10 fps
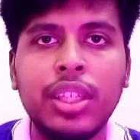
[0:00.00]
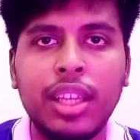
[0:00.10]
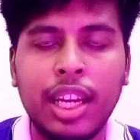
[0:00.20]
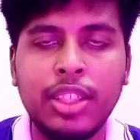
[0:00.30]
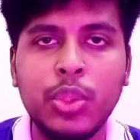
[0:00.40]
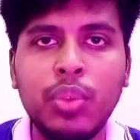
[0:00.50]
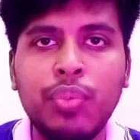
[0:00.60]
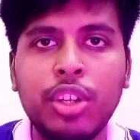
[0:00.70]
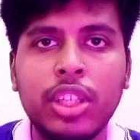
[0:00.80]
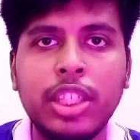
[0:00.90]
and don't
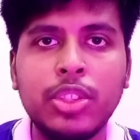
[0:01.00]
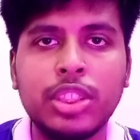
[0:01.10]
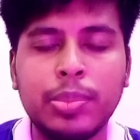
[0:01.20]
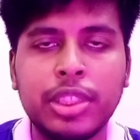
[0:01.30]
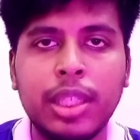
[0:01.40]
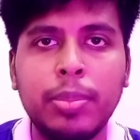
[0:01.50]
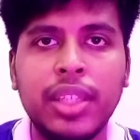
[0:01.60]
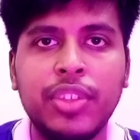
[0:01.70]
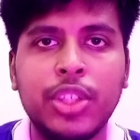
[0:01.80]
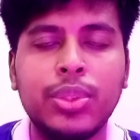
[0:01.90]
forget to subscribe my
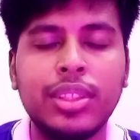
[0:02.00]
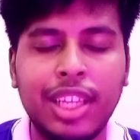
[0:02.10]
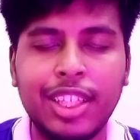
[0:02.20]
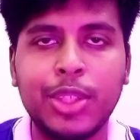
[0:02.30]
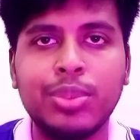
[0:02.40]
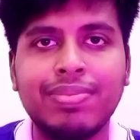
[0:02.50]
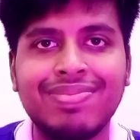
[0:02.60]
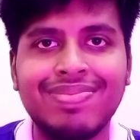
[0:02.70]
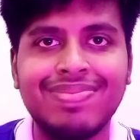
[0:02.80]
video. Thank you.